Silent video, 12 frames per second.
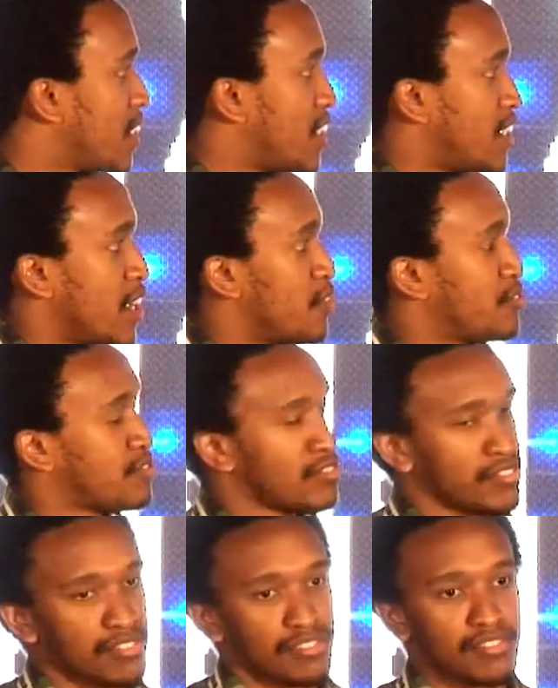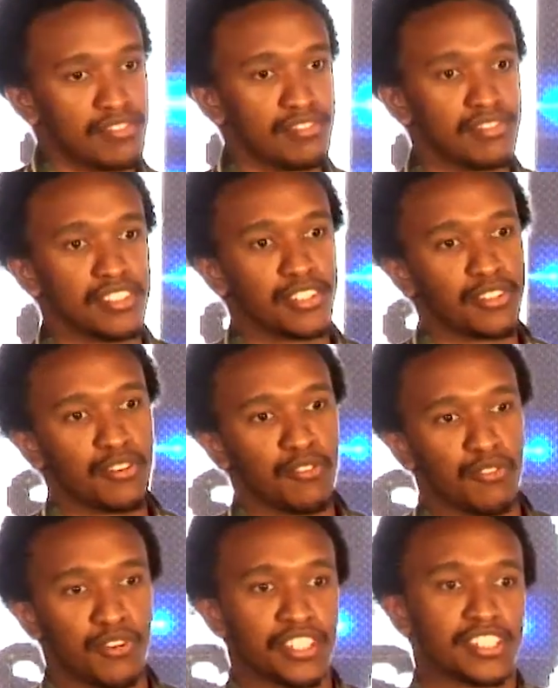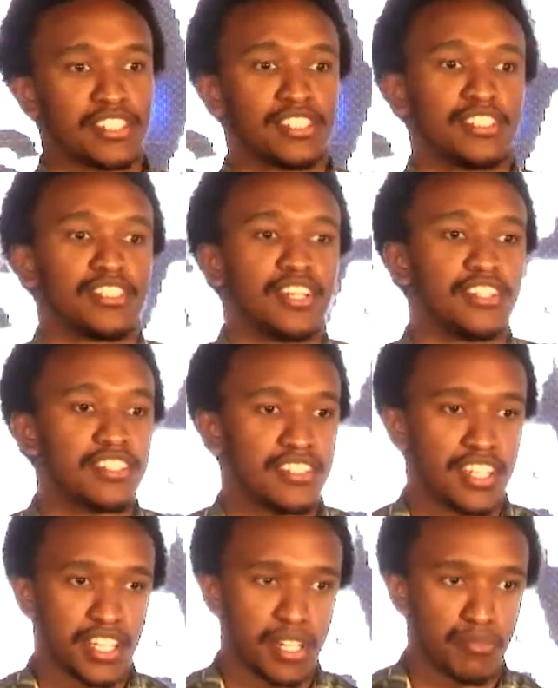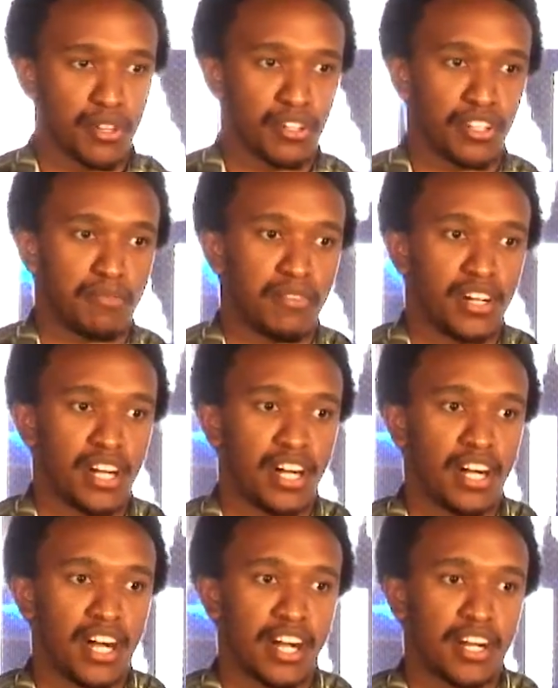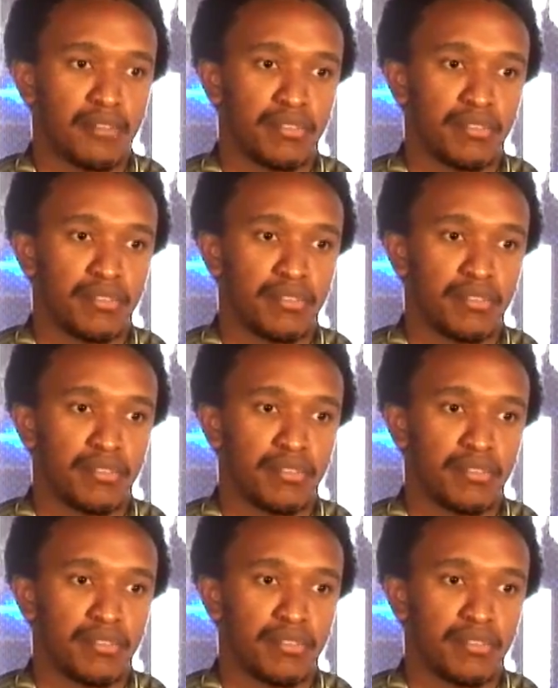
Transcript: Now, this is a game called Arkham